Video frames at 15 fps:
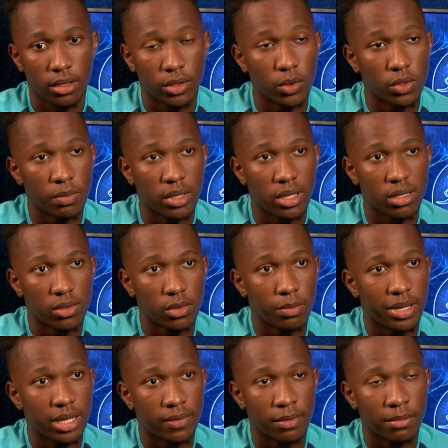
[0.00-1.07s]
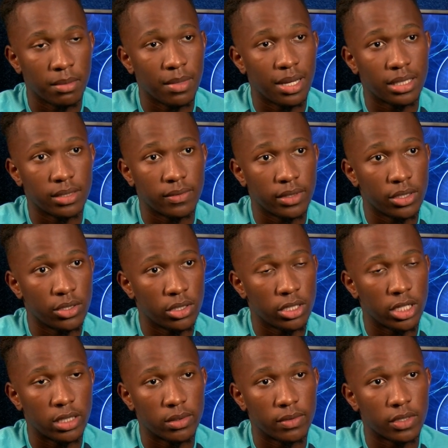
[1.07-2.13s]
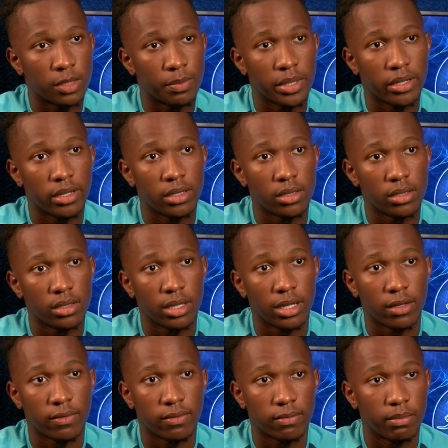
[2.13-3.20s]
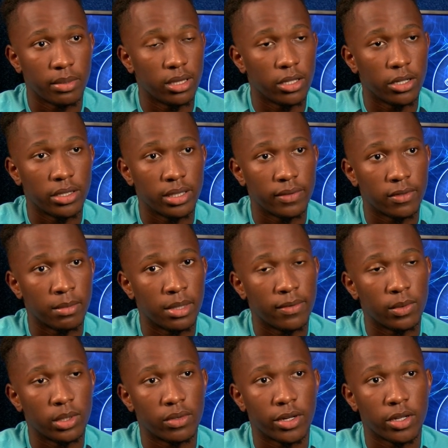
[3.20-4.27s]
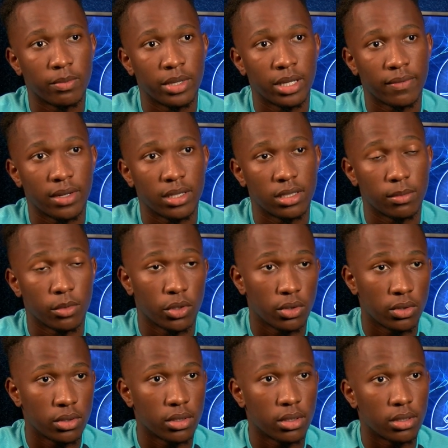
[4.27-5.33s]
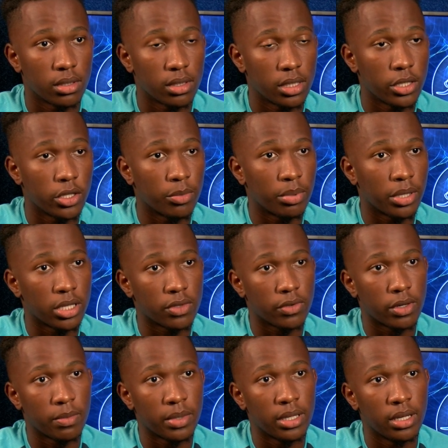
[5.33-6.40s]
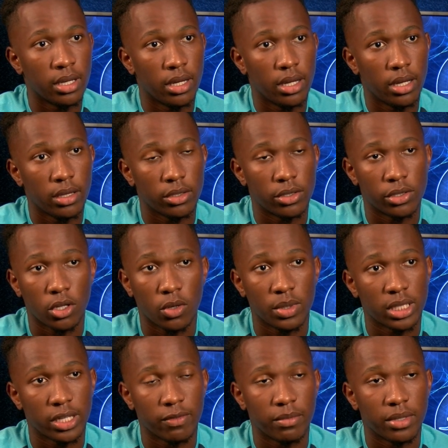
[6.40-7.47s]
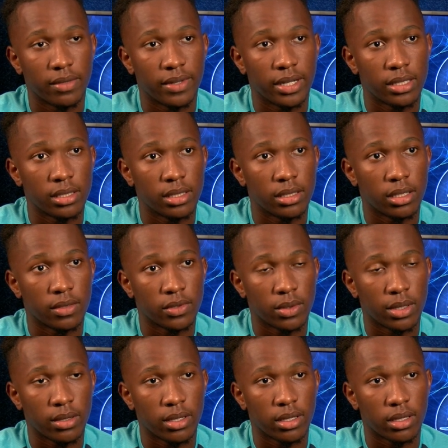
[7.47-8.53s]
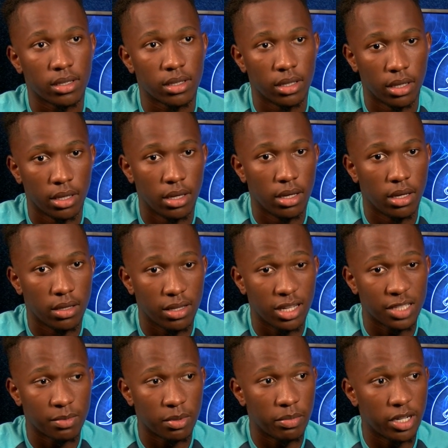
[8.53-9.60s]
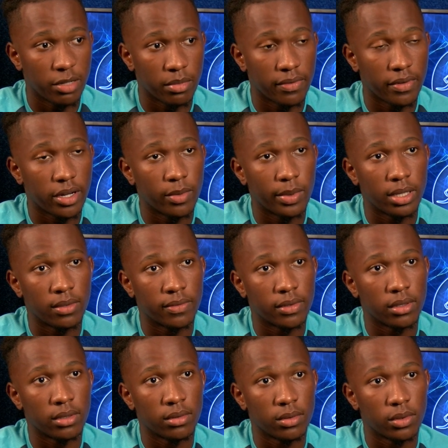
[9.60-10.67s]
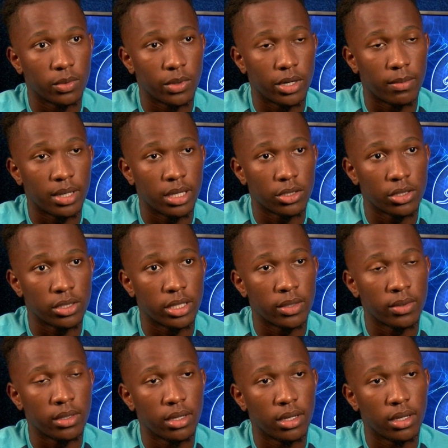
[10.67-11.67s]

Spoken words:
those minutes will benefit me massively just in terms of experience, and I've been learning from everyone around me. I've had some good senior players around me just always giving me advice and stuff, so I think that's prepared me very well for where I'm at just now.